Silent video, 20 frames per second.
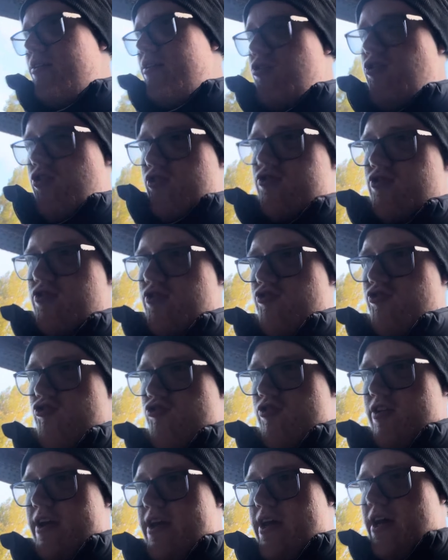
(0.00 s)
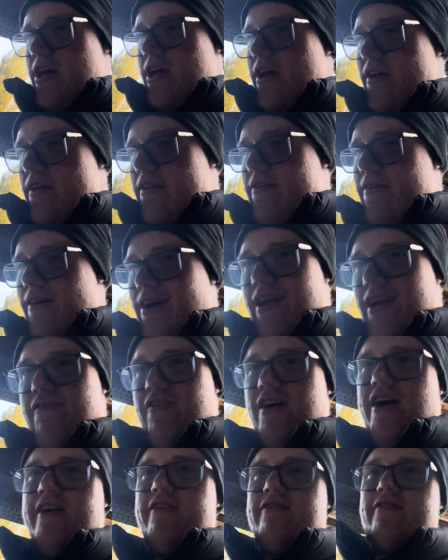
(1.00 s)
cross-country
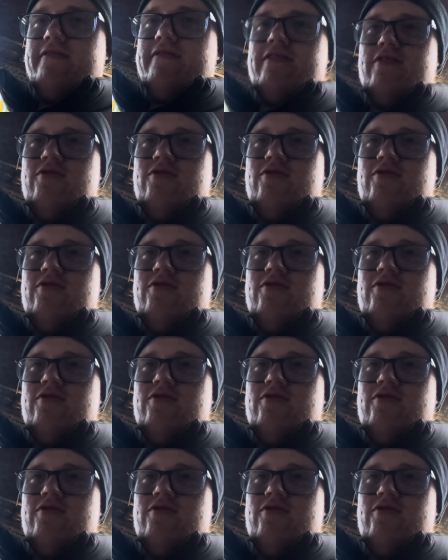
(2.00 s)
diversions